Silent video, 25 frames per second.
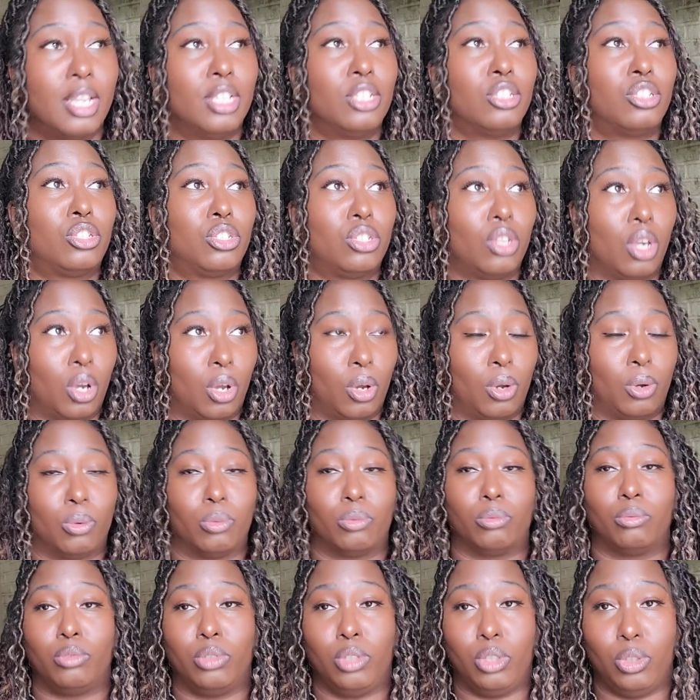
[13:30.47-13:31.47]

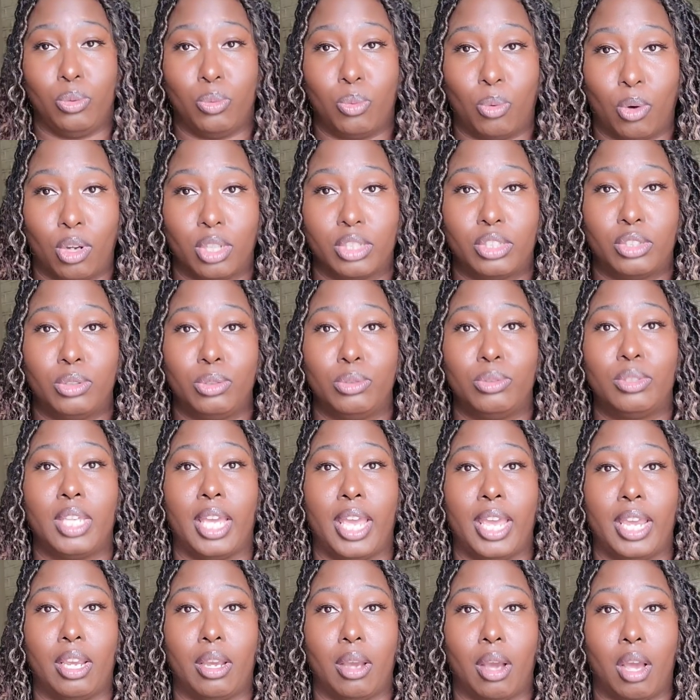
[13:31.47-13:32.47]
So you want to
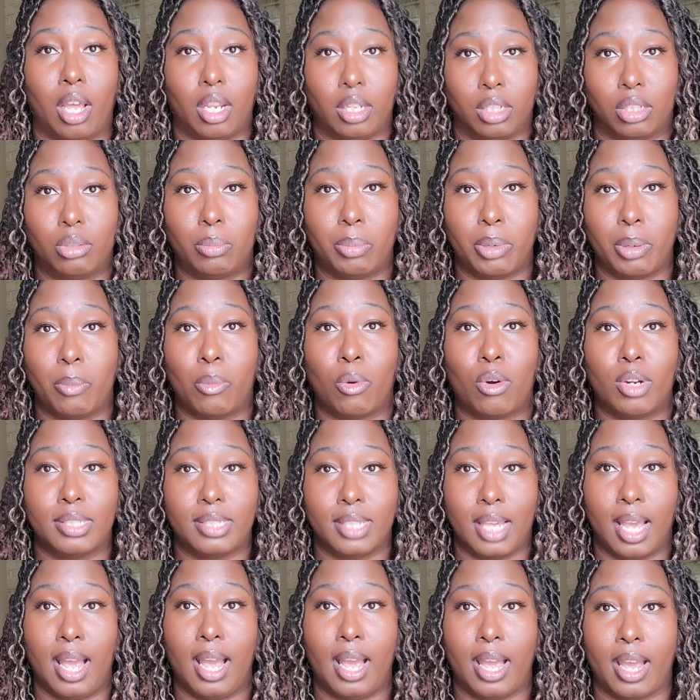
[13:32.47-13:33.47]
take a little bit more
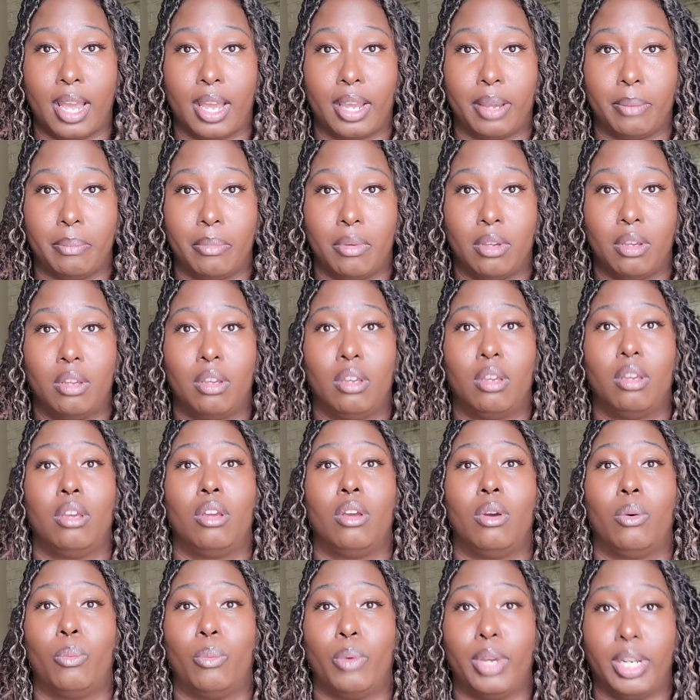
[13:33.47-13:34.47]
time
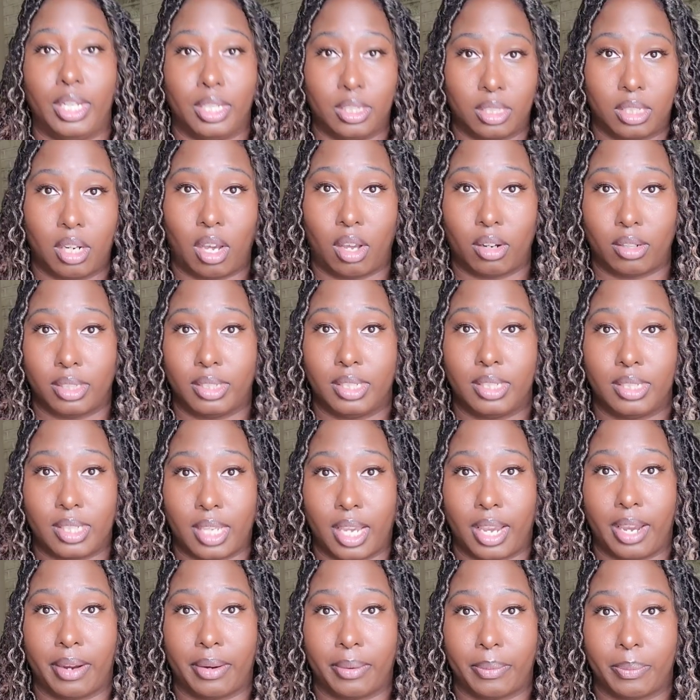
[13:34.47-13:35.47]
when installing this
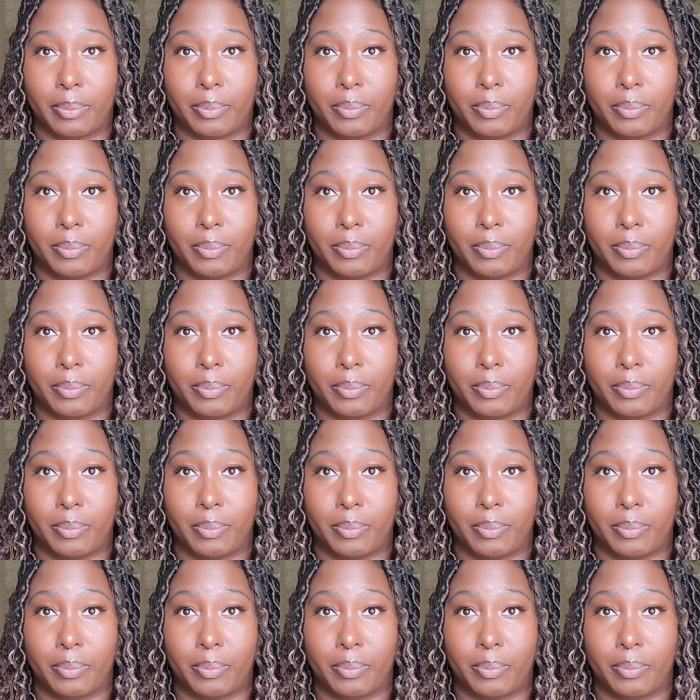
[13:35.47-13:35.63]
hair.